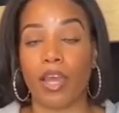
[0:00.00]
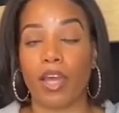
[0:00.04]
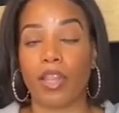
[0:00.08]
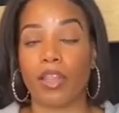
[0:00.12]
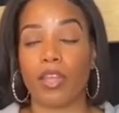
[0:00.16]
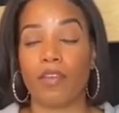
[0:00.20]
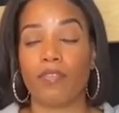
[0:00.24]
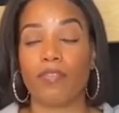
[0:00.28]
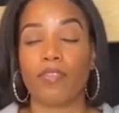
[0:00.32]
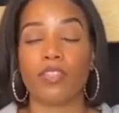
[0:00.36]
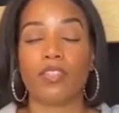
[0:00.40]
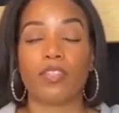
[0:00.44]
I
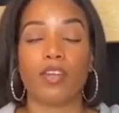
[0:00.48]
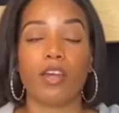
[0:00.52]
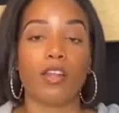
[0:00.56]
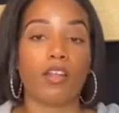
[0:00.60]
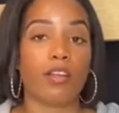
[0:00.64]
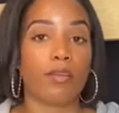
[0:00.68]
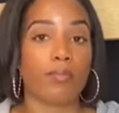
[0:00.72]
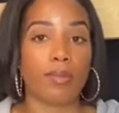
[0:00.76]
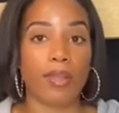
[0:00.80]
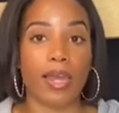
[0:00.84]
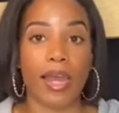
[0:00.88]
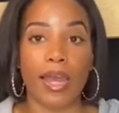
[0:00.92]
love this
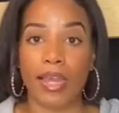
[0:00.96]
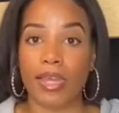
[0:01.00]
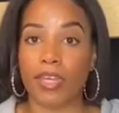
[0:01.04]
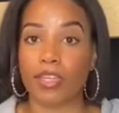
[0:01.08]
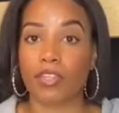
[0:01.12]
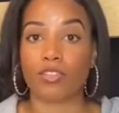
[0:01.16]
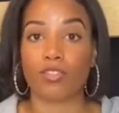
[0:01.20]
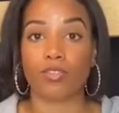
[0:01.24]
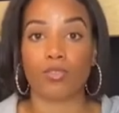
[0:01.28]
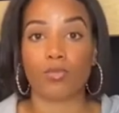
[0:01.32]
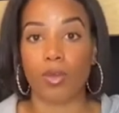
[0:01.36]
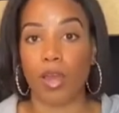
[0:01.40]
color black.
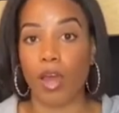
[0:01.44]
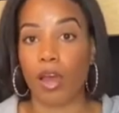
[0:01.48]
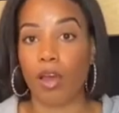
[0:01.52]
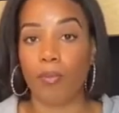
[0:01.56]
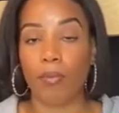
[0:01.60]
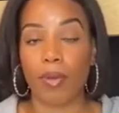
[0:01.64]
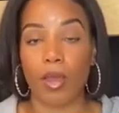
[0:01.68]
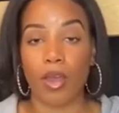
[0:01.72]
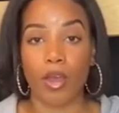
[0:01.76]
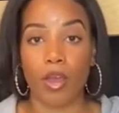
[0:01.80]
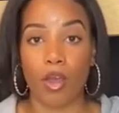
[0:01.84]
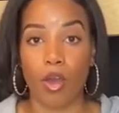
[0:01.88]
It's throughout
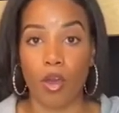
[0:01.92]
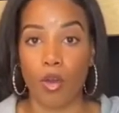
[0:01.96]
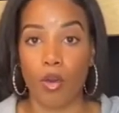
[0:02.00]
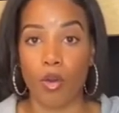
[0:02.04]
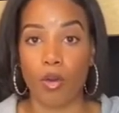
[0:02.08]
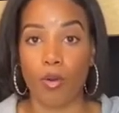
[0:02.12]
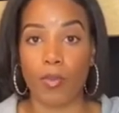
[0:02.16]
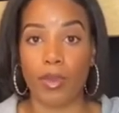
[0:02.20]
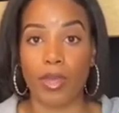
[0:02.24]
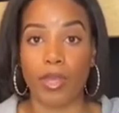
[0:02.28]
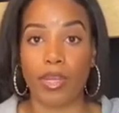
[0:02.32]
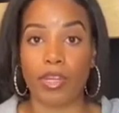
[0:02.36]
my
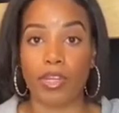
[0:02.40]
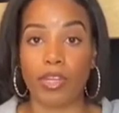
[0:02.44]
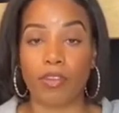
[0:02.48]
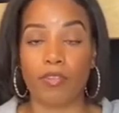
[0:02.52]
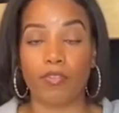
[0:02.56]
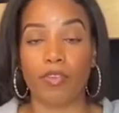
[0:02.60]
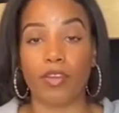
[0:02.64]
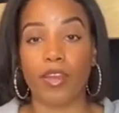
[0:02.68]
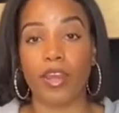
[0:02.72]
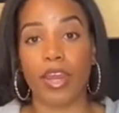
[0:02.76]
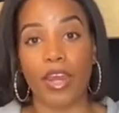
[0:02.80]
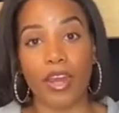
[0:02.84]
home in
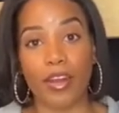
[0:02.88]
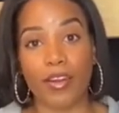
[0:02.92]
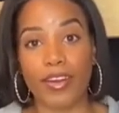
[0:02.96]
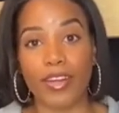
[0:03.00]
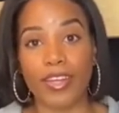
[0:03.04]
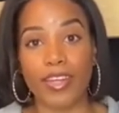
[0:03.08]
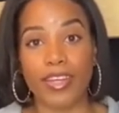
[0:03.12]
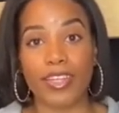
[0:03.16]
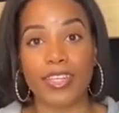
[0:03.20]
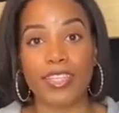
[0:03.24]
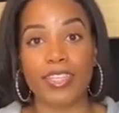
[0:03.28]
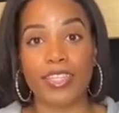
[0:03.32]
different
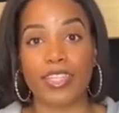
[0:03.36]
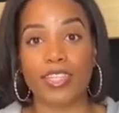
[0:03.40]
areas.